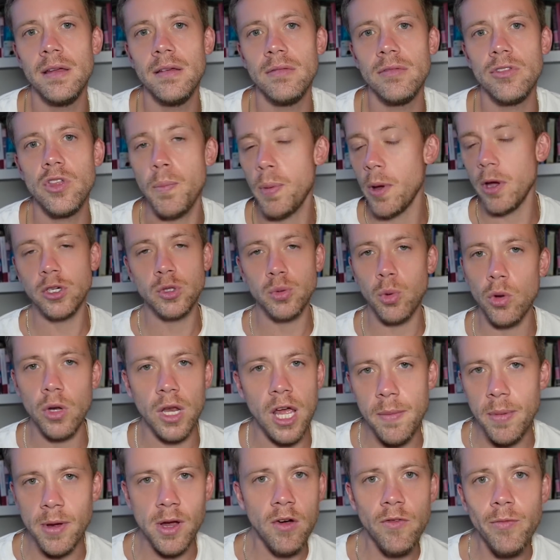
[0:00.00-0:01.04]
the post-war
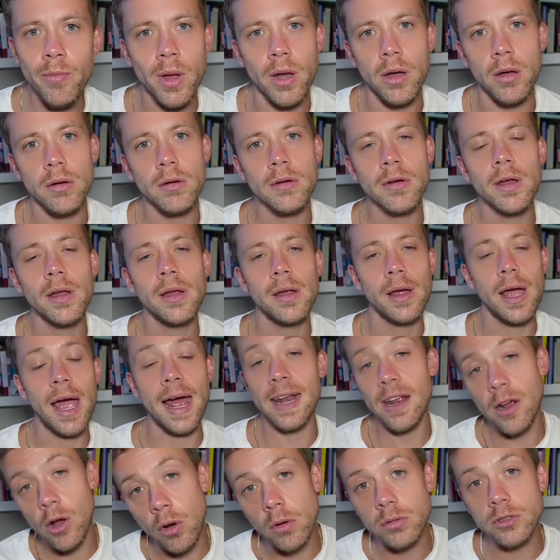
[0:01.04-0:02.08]
Labour government. And
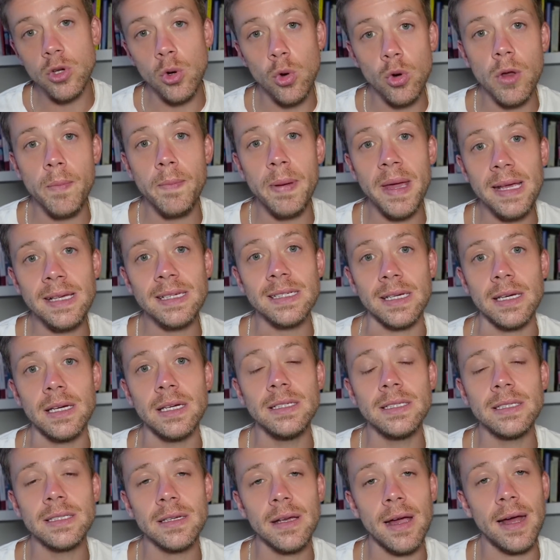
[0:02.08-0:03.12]
it got torn to
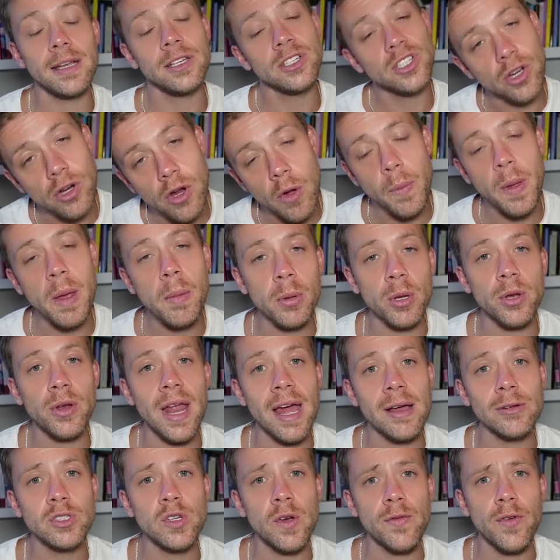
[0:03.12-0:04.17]
pieces, and it's younger people who
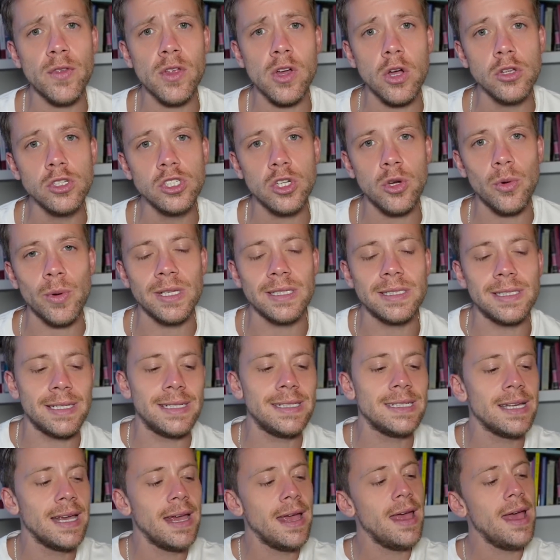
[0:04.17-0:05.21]
now suffer the
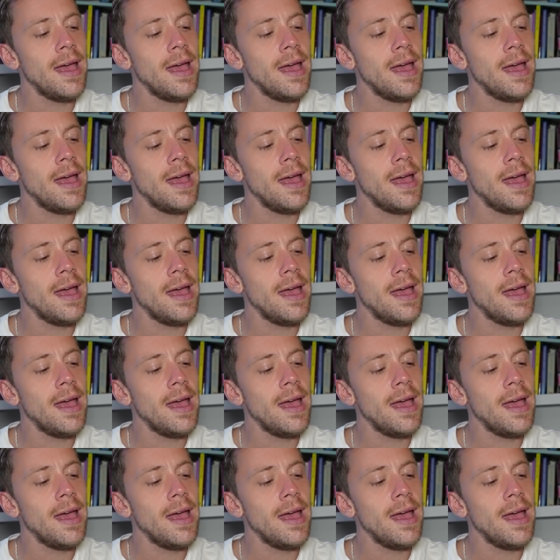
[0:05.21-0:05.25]
consequences,